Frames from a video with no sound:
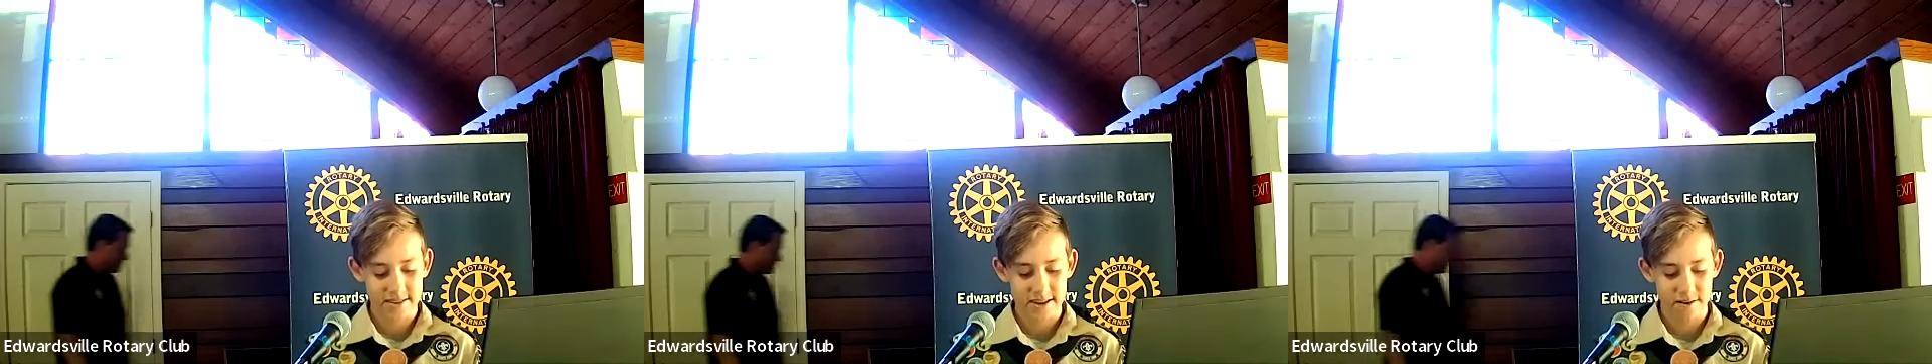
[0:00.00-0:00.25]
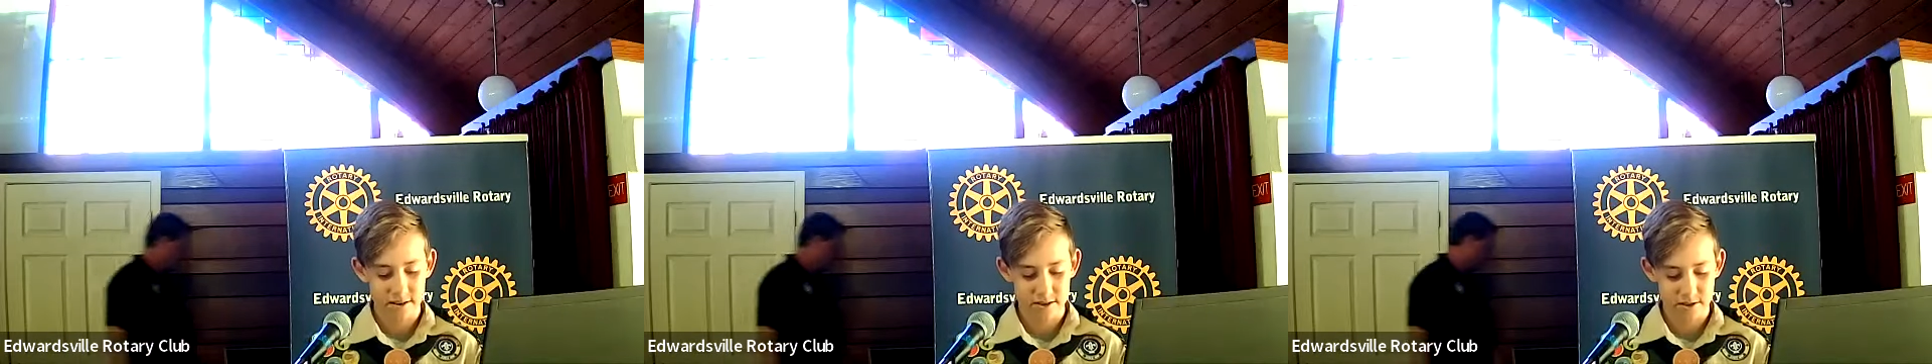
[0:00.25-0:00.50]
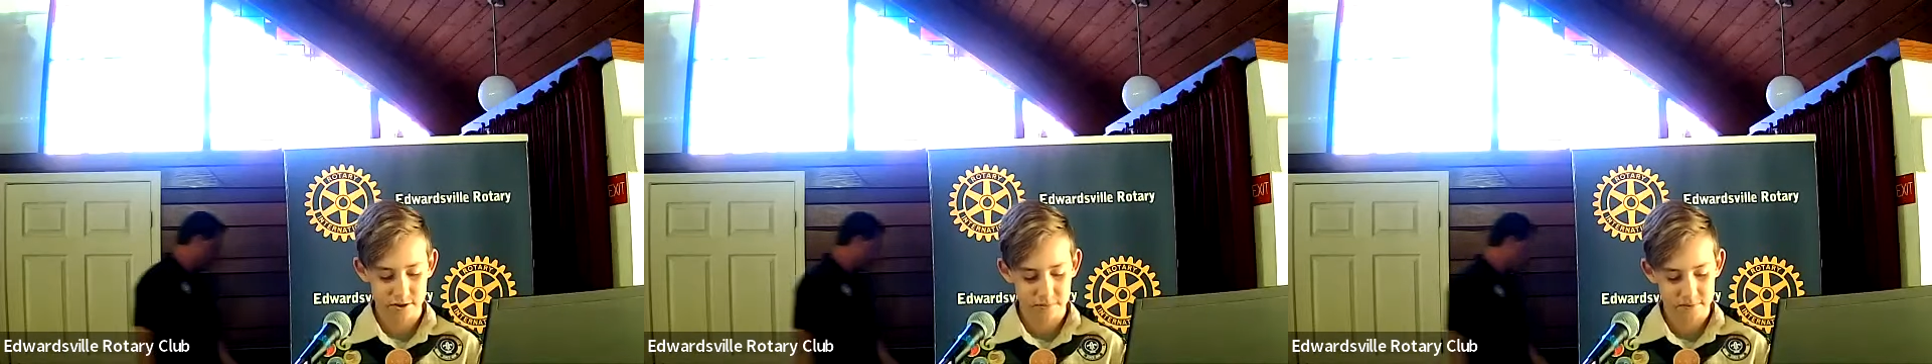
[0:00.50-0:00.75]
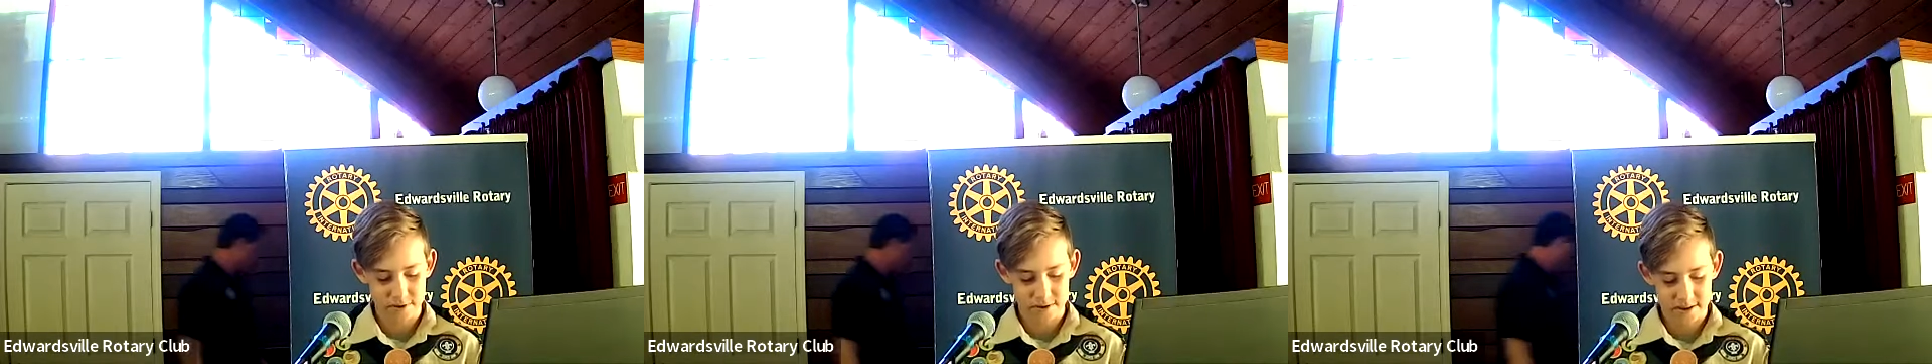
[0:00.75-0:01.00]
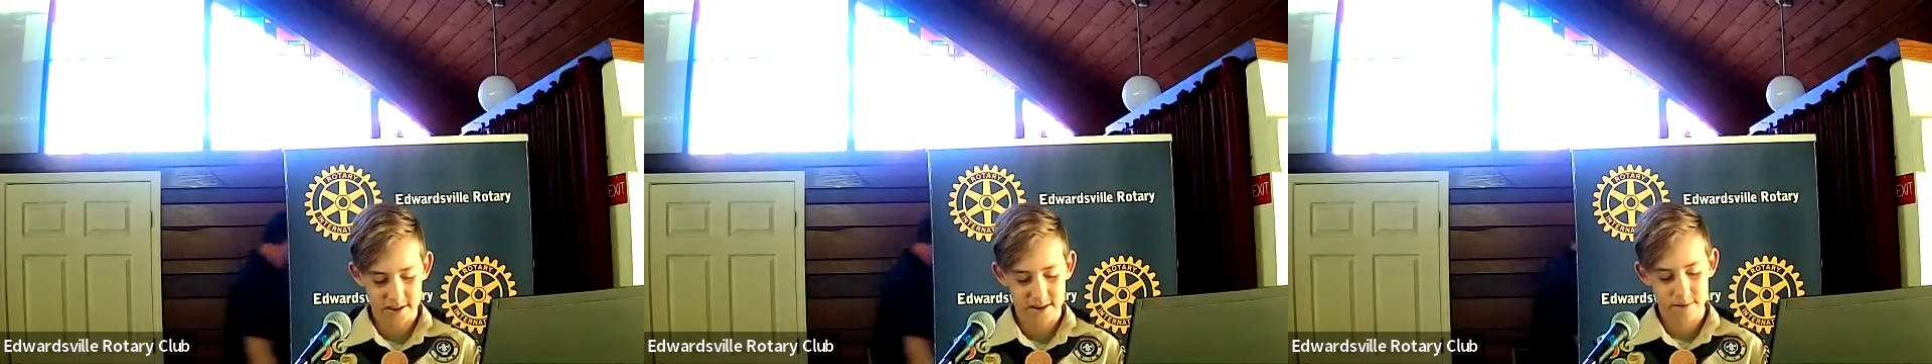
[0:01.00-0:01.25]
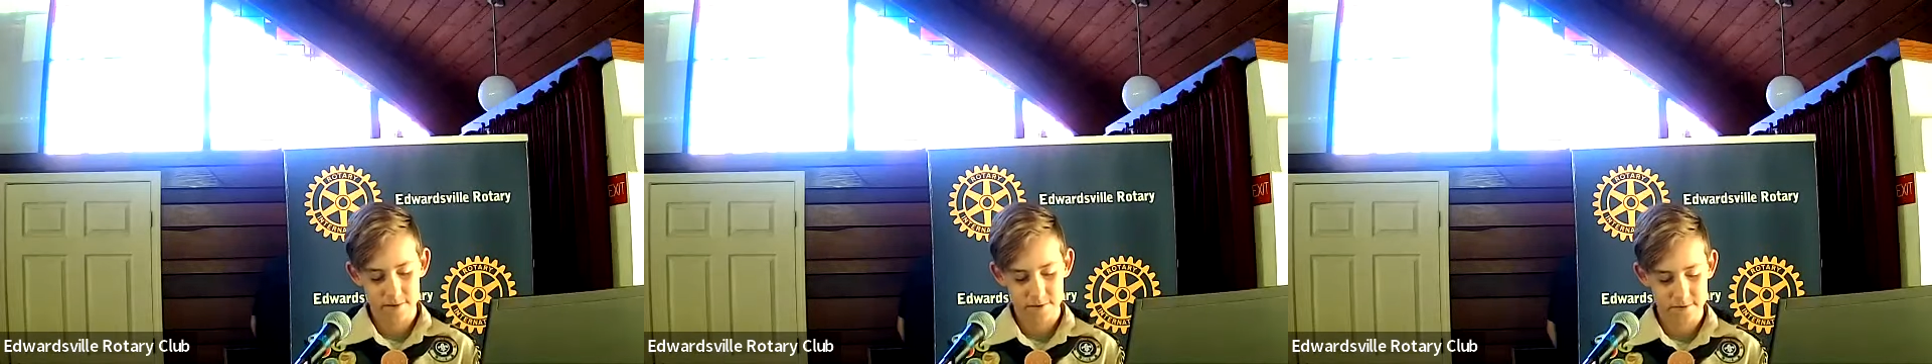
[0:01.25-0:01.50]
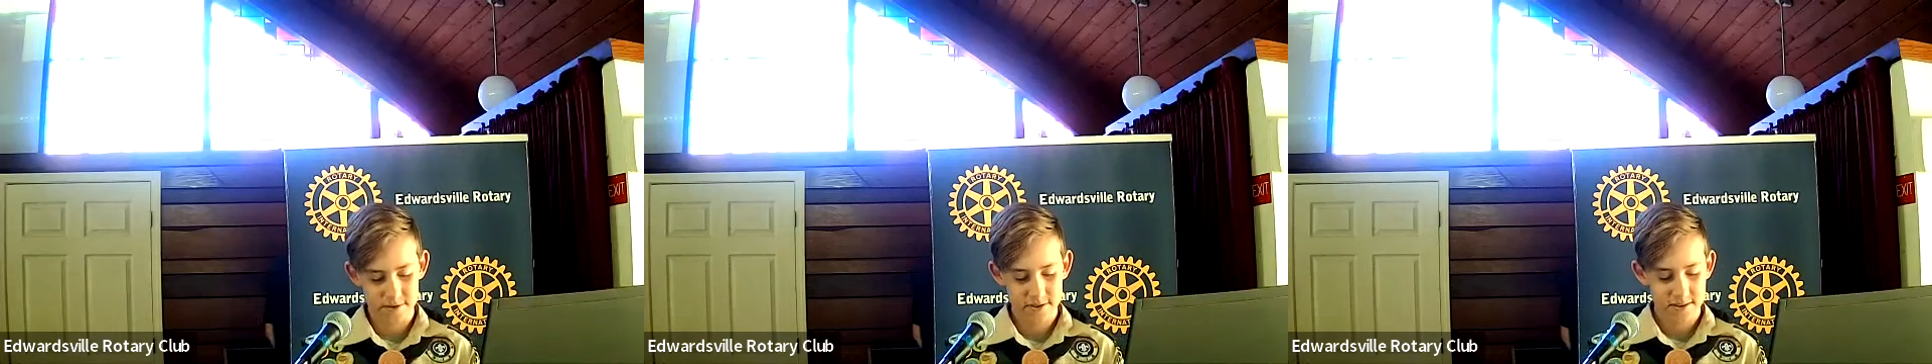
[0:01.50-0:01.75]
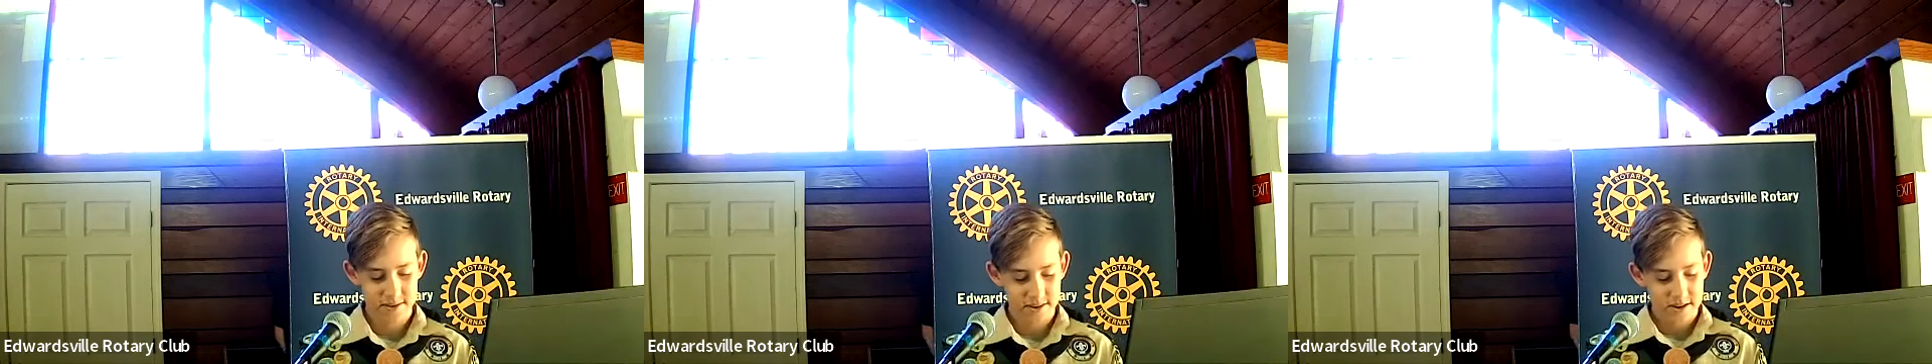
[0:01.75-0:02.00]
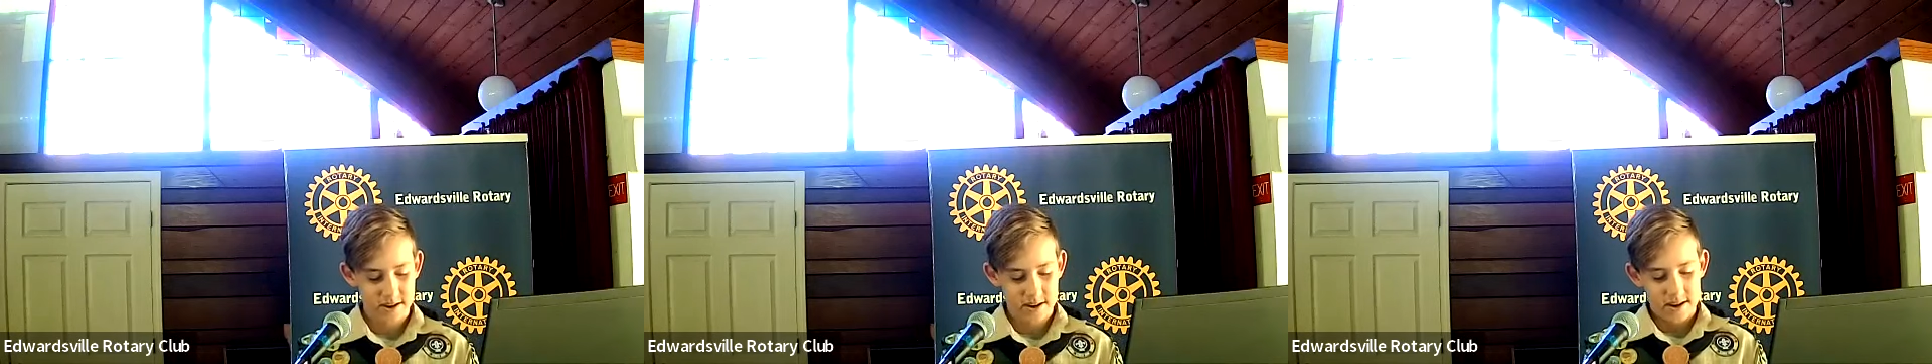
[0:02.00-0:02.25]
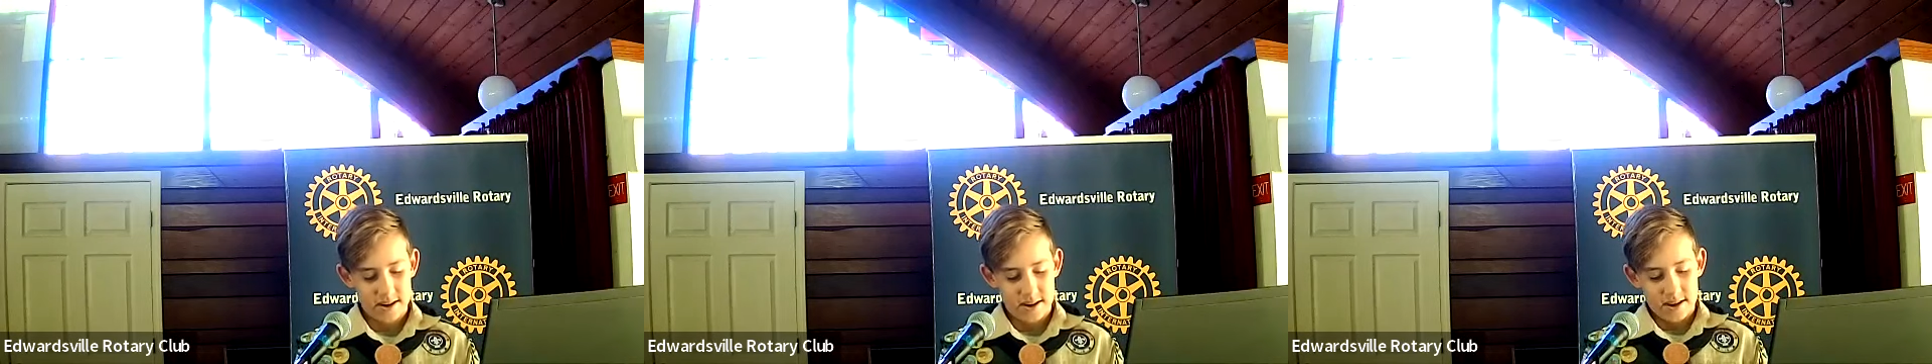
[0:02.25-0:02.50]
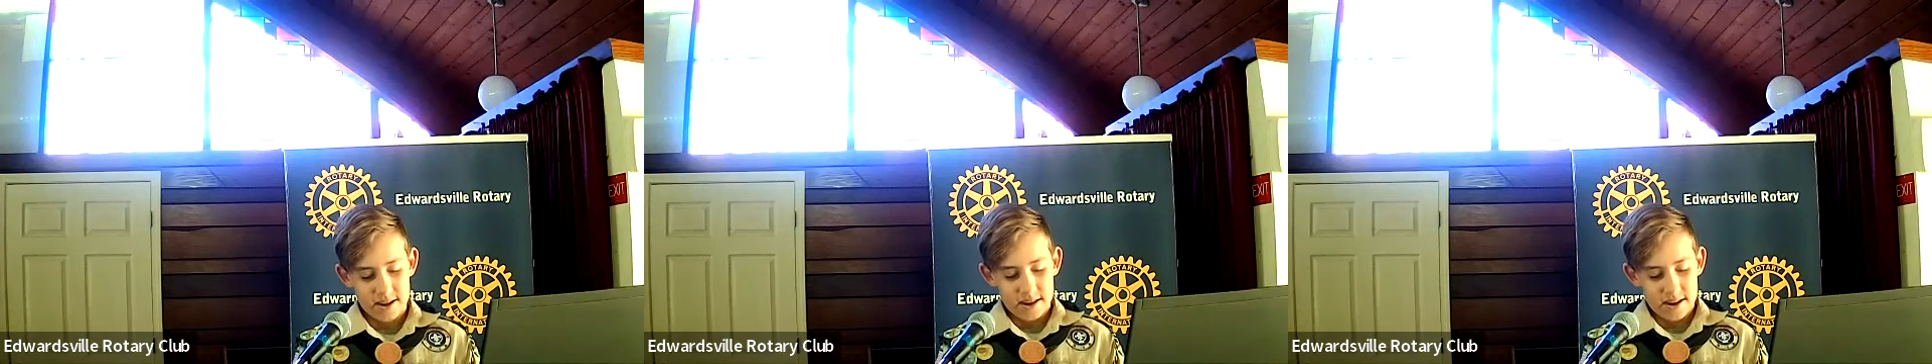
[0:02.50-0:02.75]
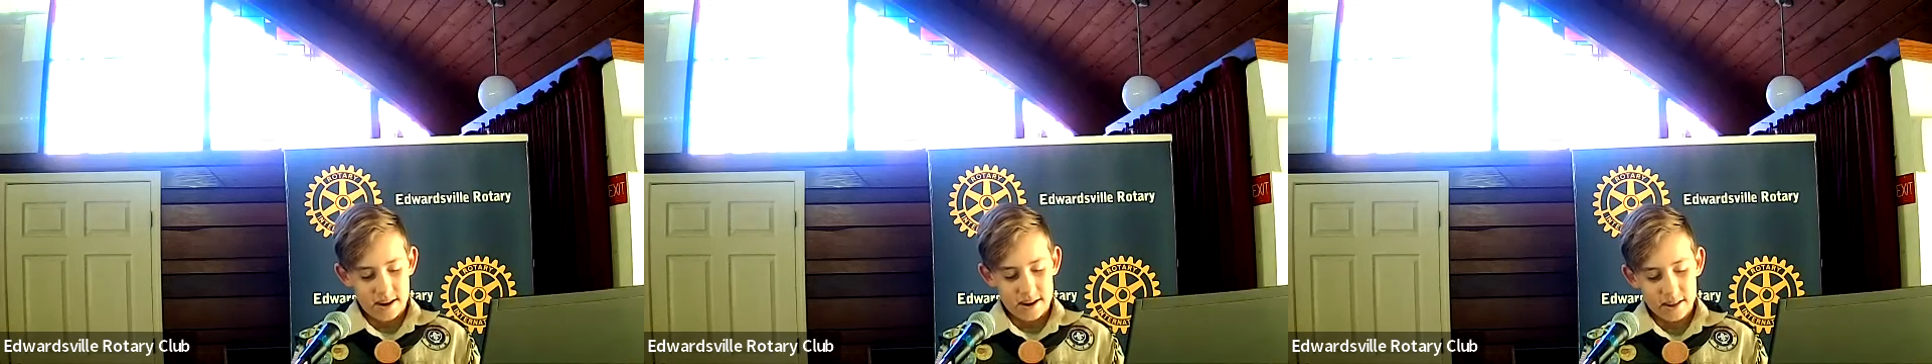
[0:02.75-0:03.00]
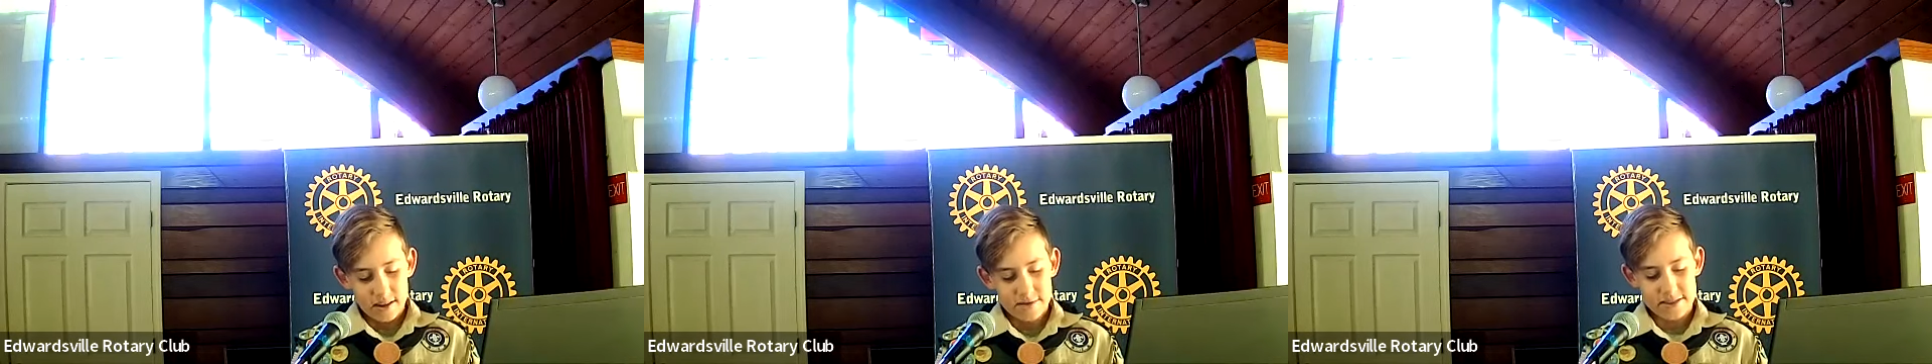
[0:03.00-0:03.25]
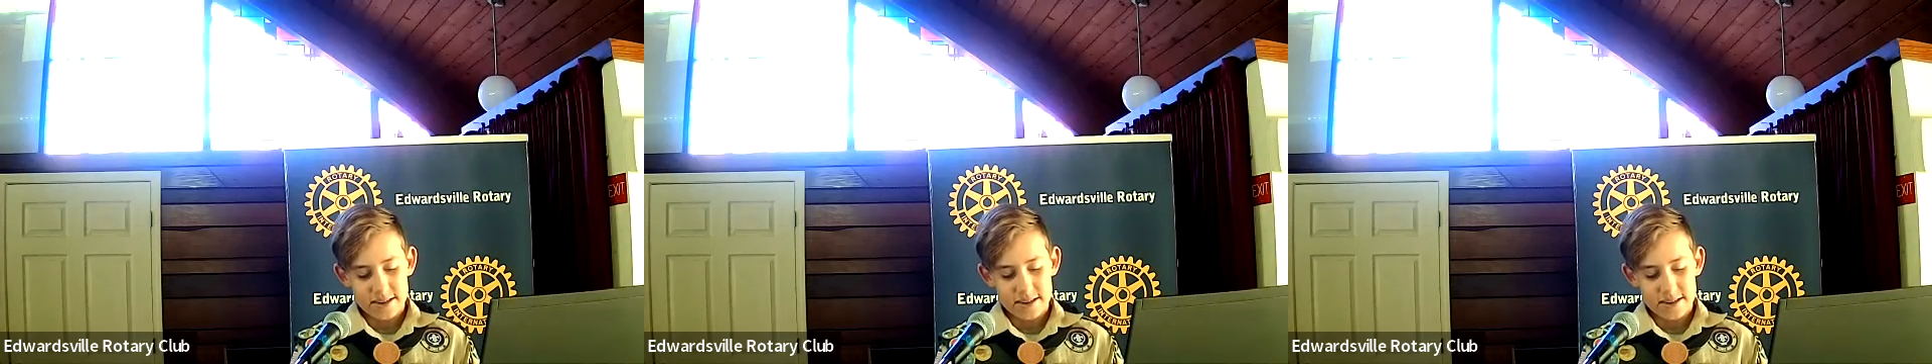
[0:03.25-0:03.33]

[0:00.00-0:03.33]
scout in Troop 30 in Edwardsville. I love